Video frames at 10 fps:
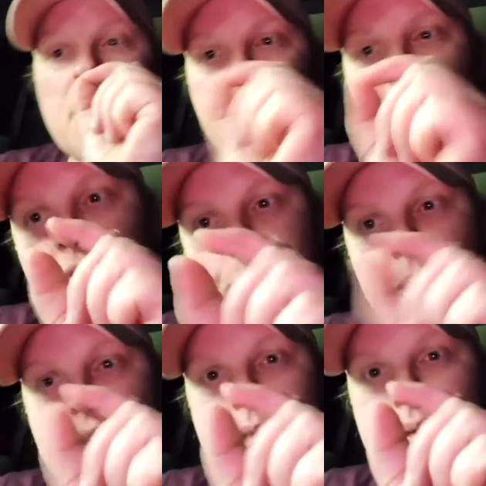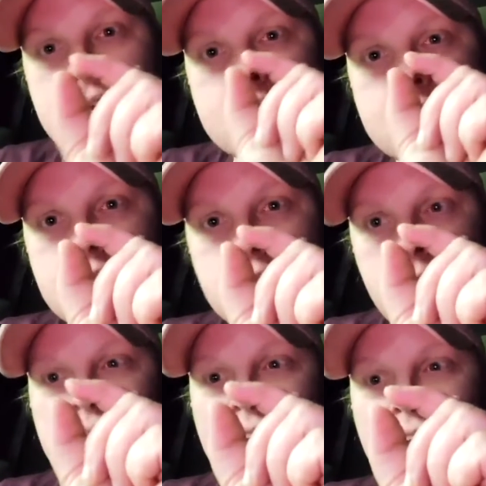Those babies,
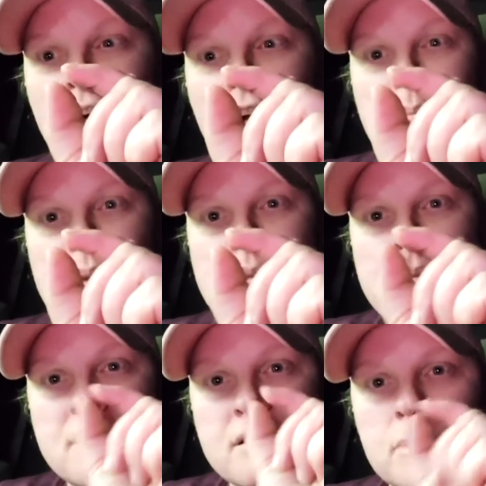right? I call them babies.